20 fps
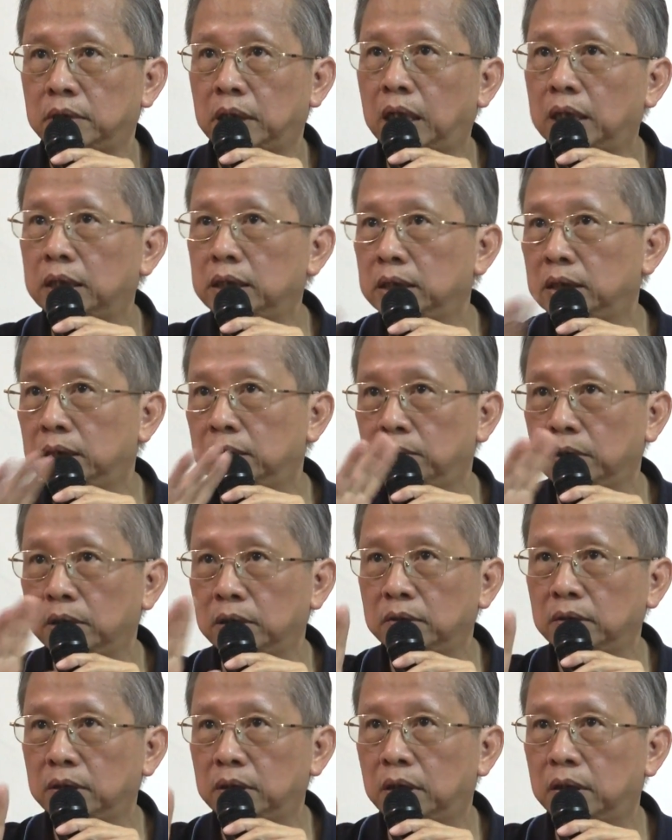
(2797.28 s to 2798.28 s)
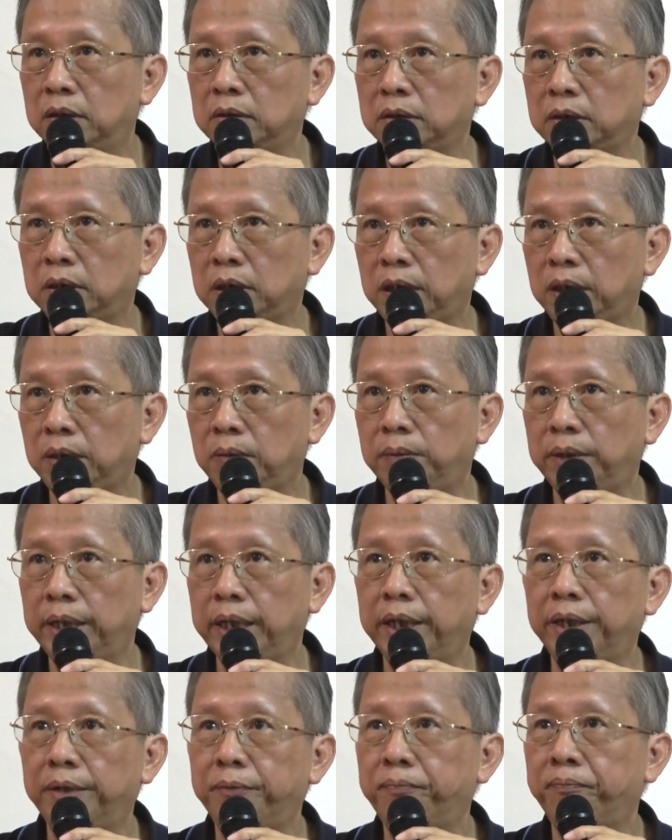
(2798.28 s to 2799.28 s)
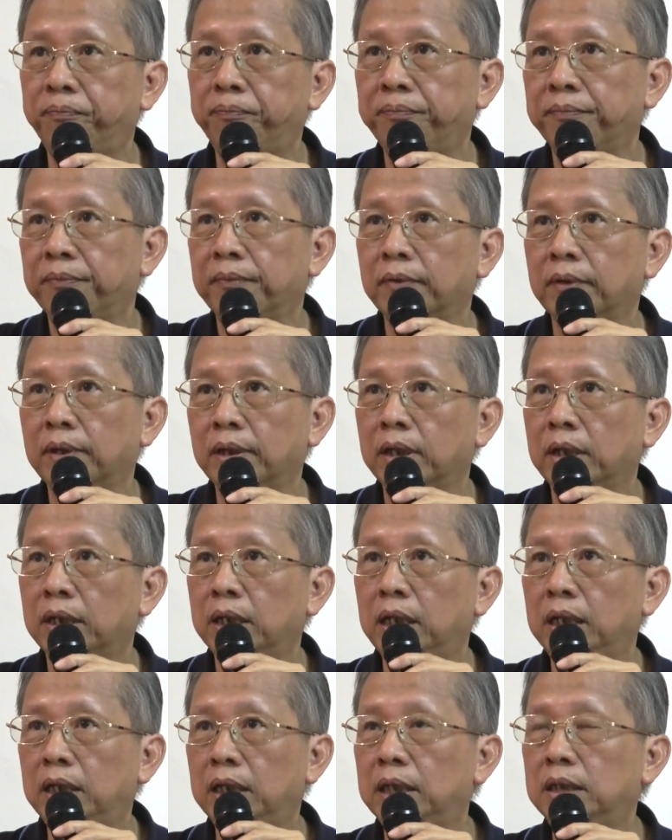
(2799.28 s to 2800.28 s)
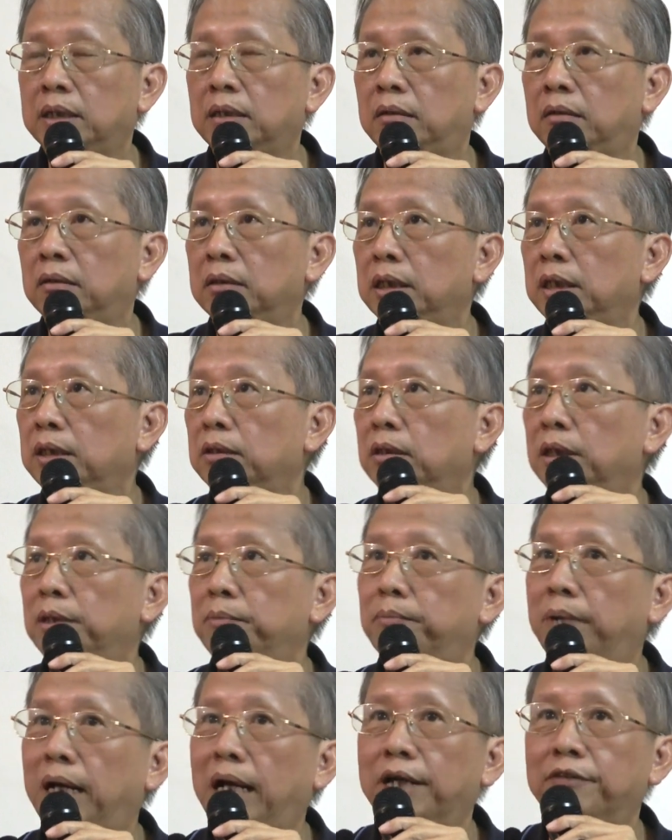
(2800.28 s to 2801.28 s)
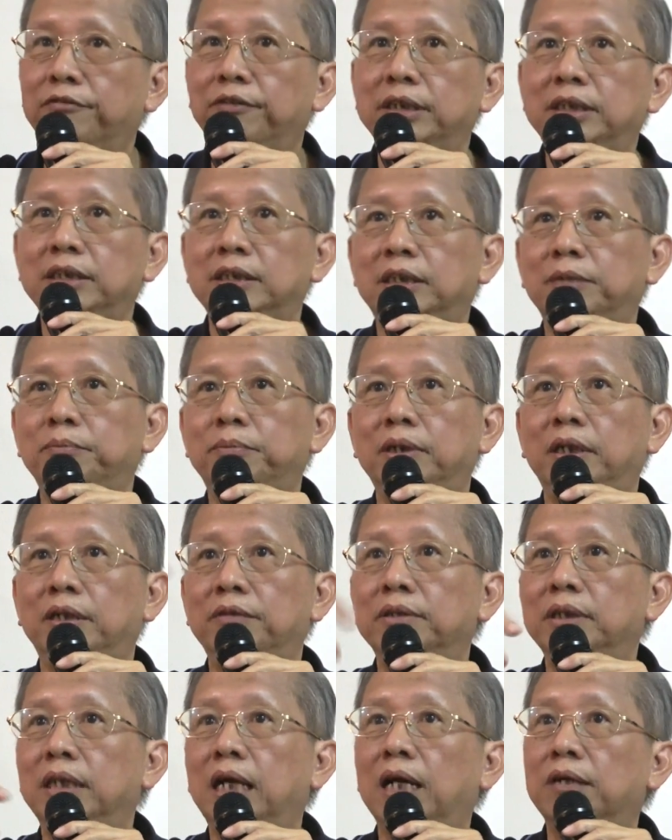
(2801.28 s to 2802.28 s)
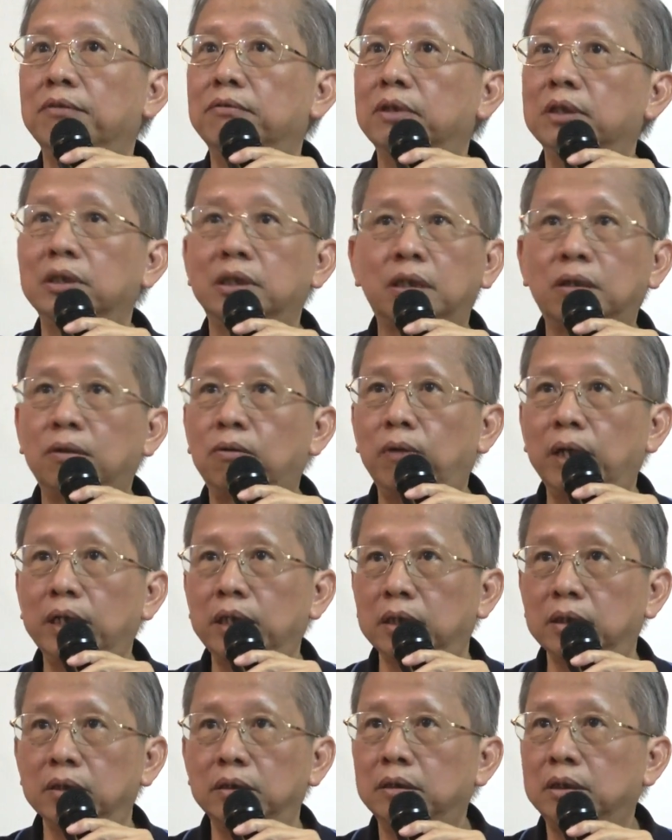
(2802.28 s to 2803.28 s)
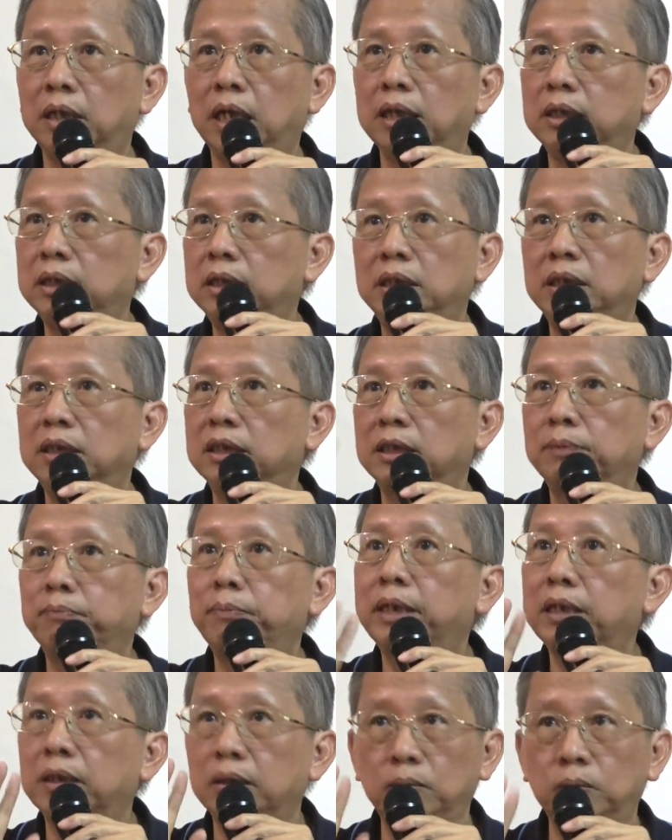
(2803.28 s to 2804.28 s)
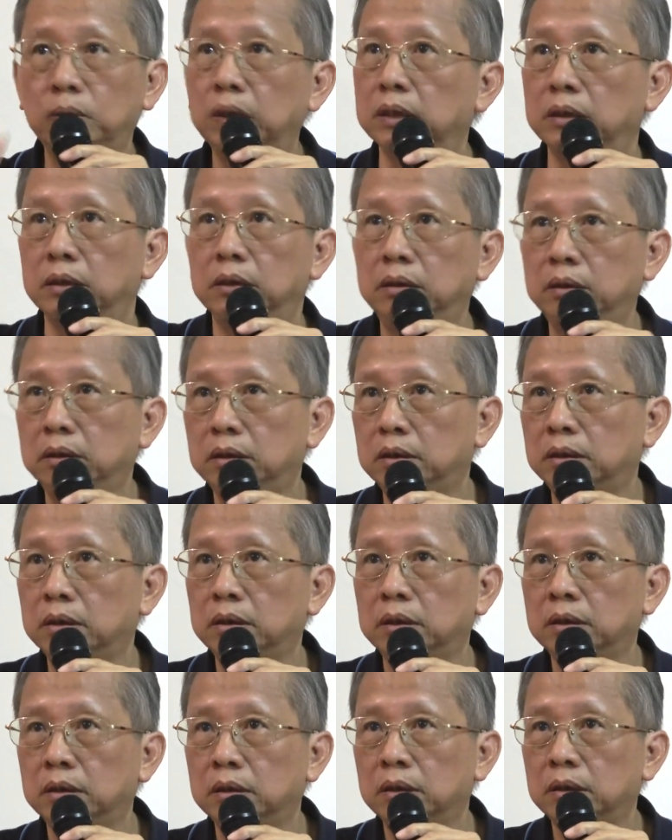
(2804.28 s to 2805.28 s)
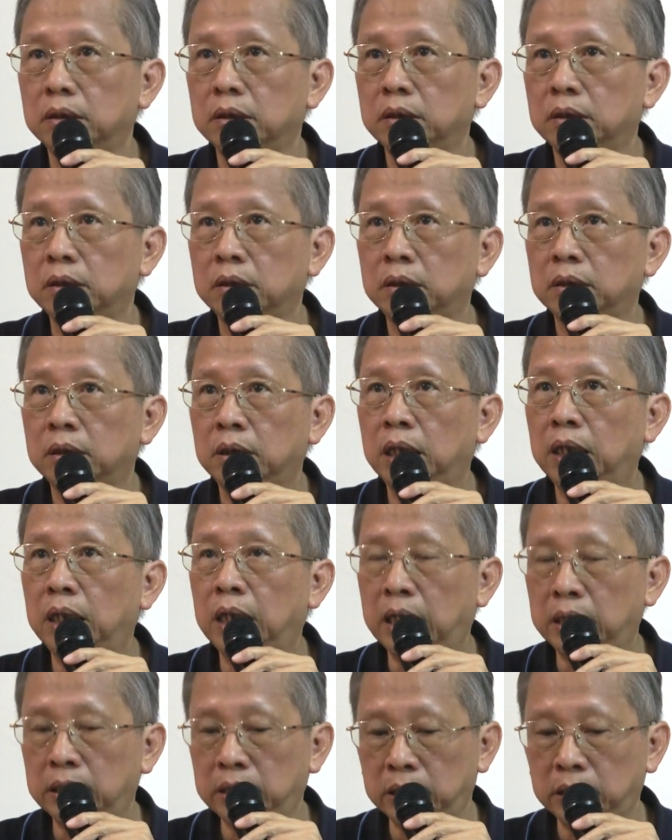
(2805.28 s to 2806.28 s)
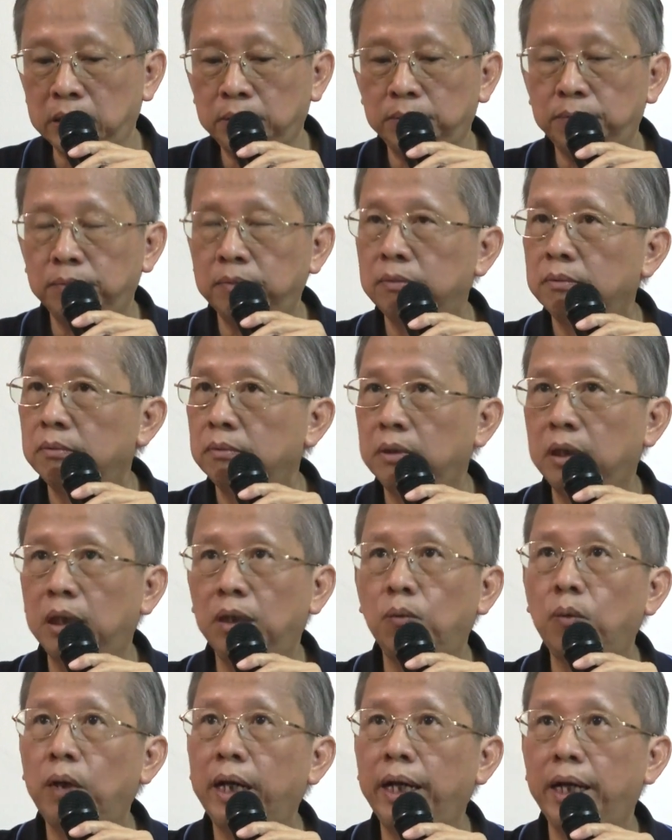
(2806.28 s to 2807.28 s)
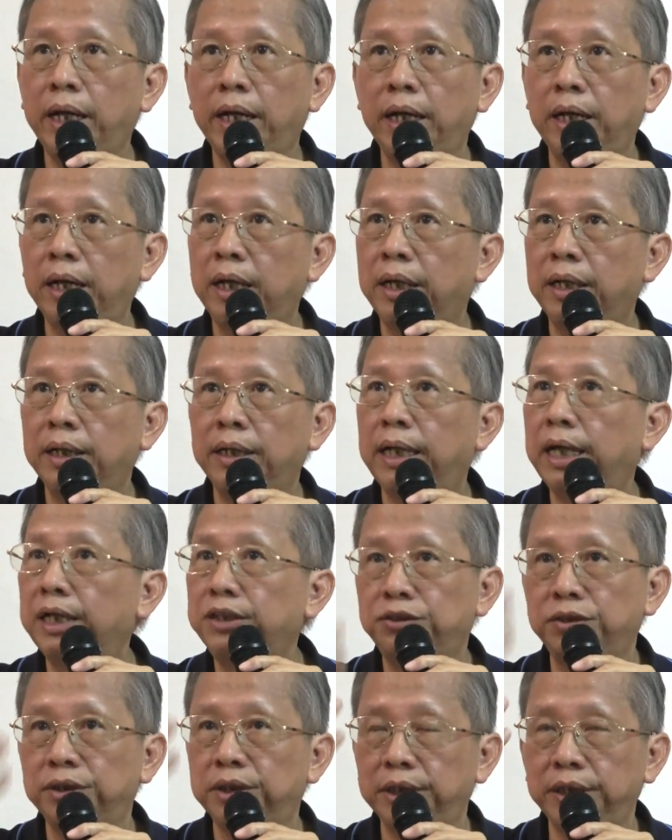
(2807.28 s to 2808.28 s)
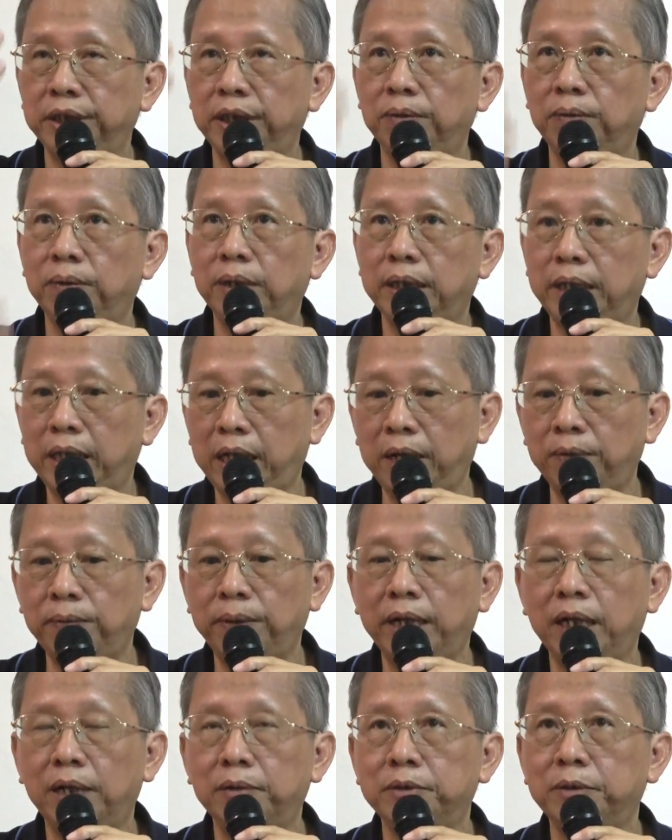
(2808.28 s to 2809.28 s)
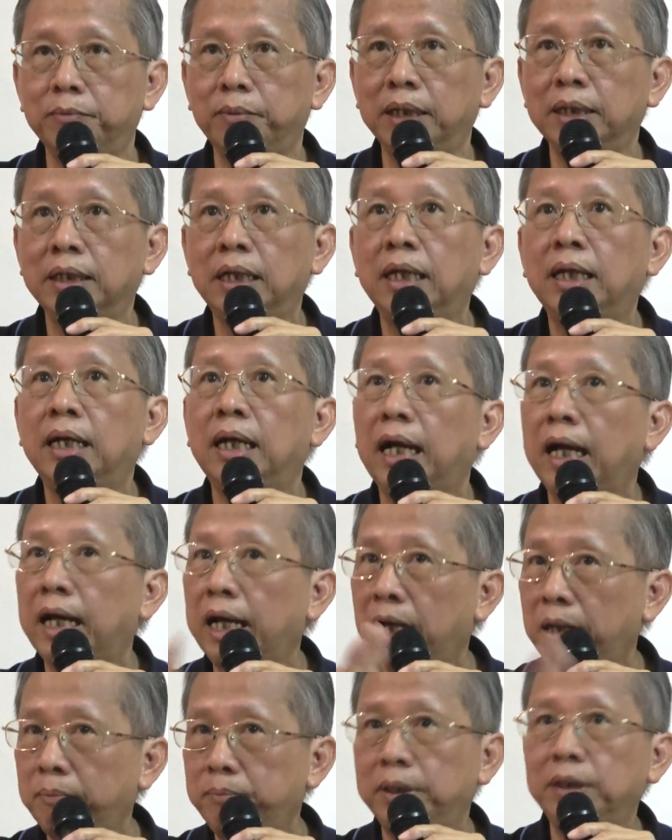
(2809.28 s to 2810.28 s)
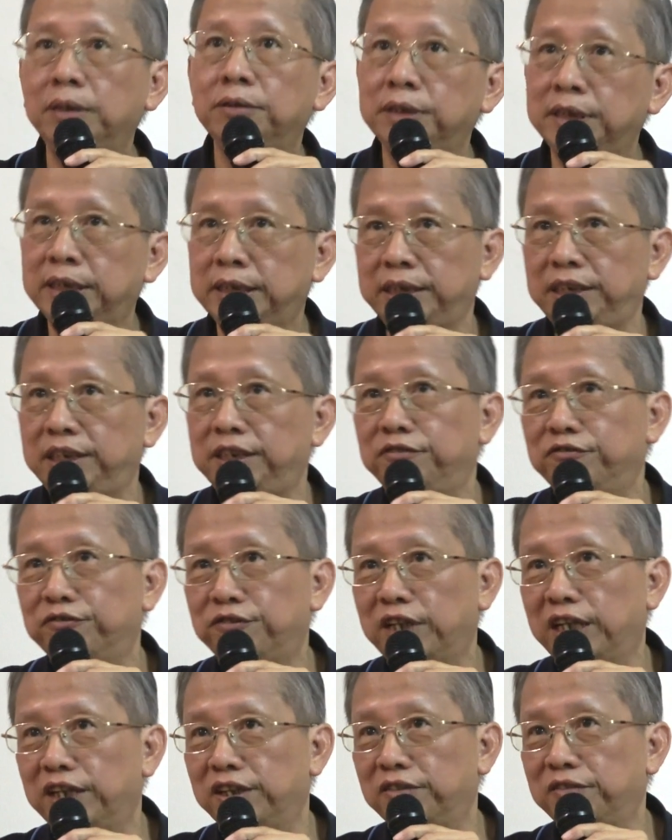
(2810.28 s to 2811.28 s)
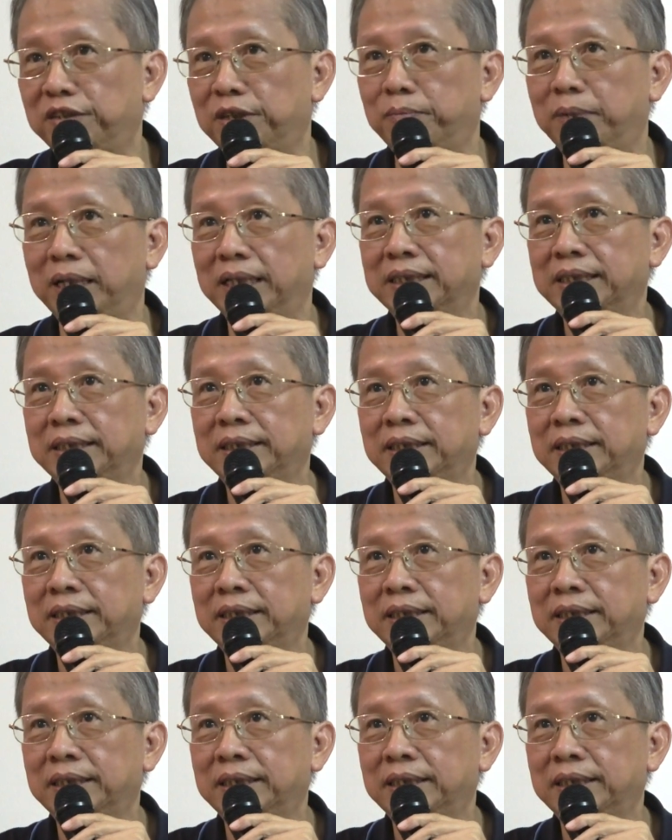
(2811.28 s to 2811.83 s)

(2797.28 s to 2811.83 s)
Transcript: I didn't want to talk. Away. Then later on, they go and buy vegetable. I was quiet. I didn't speak a word. Then I just aware, naturally aware. Then I went out the bus. I happened to sit in front of the bus.